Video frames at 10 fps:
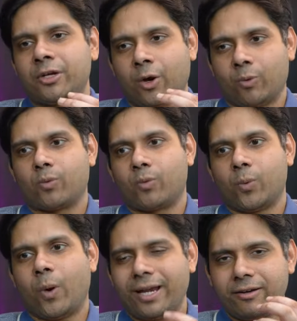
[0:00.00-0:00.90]
Now,
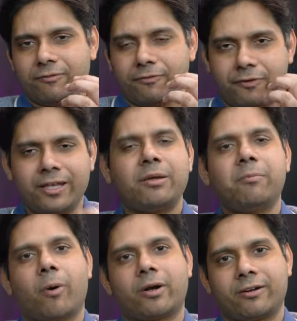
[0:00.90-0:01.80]
one very
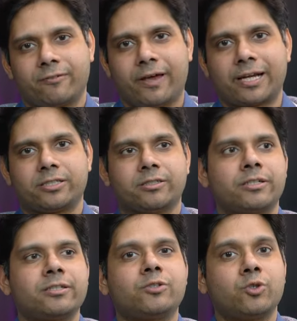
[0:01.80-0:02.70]
important fact here
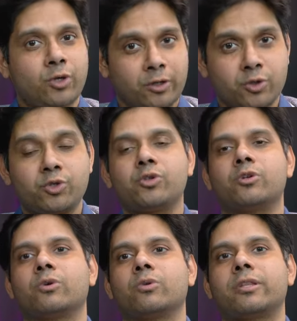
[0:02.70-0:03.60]
is you, you
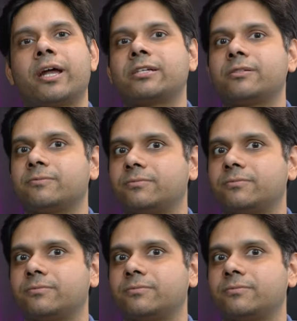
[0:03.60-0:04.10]
should know that